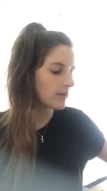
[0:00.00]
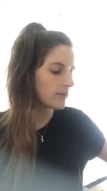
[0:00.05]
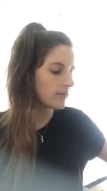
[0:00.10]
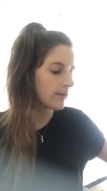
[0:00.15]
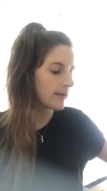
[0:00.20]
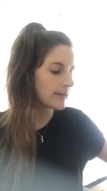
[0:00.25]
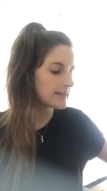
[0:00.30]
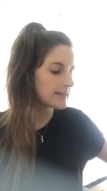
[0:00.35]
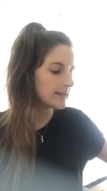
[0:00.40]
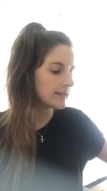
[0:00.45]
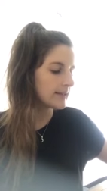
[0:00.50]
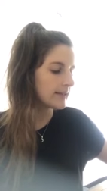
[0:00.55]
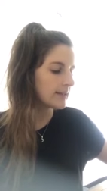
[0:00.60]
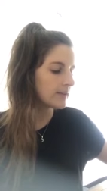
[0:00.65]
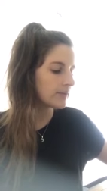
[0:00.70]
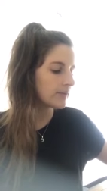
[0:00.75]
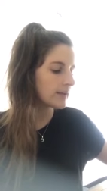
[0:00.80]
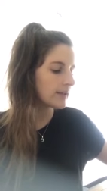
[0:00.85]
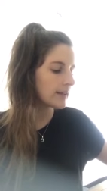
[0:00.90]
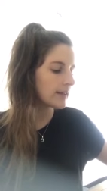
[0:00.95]
Vaseline
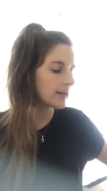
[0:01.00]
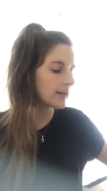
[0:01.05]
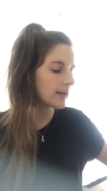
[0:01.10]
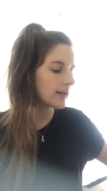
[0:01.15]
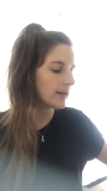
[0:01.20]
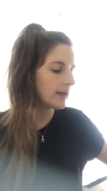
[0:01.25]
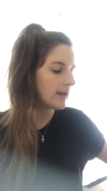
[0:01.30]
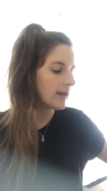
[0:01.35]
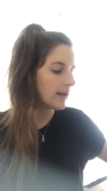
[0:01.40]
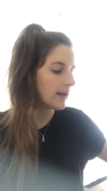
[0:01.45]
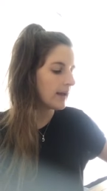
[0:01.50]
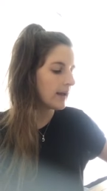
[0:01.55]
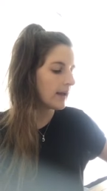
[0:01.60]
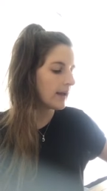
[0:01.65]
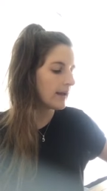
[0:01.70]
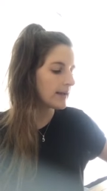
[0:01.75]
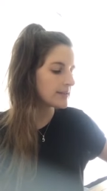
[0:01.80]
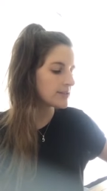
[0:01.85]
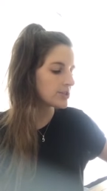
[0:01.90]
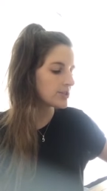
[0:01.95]
or anything,
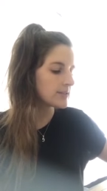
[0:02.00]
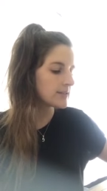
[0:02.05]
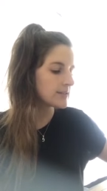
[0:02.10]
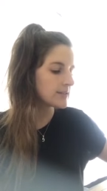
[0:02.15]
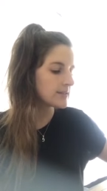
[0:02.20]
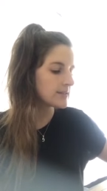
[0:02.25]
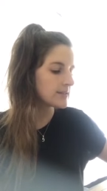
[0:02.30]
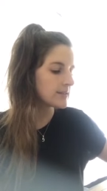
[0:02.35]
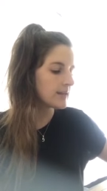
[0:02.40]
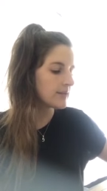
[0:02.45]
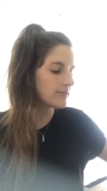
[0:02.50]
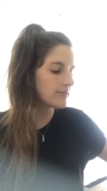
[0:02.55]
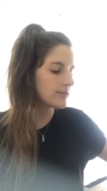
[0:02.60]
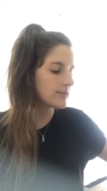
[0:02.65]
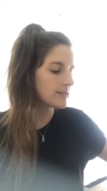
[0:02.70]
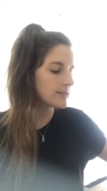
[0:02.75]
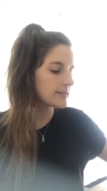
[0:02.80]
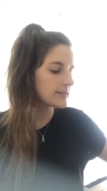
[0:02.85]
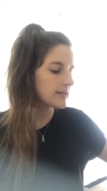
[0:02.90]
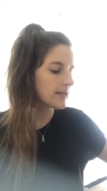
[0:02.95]
just as a safety
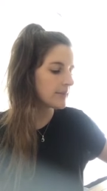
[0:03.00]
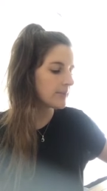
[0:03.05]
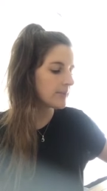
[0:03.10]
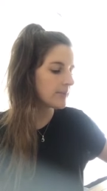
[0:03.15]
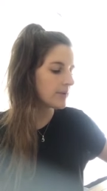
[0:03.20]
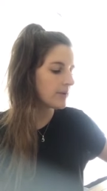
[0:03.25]
step.